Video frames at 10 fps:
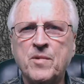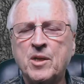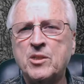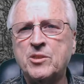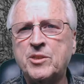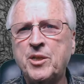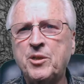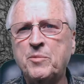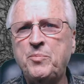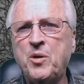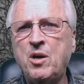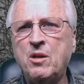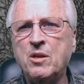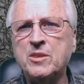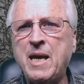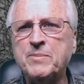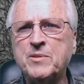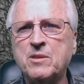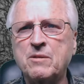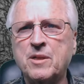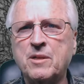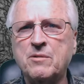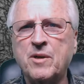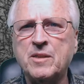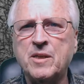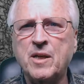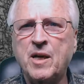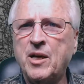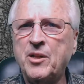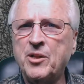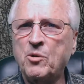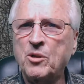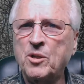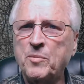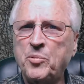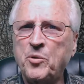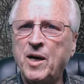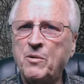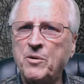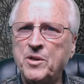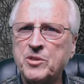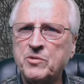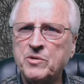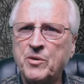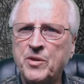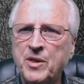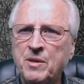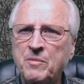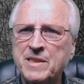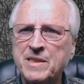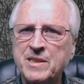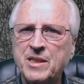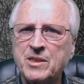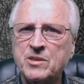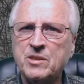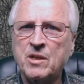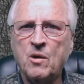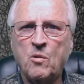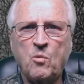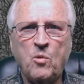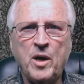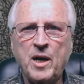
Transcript: Senator Paul is absolutely correct. And the only point I would disagree with him is this. Why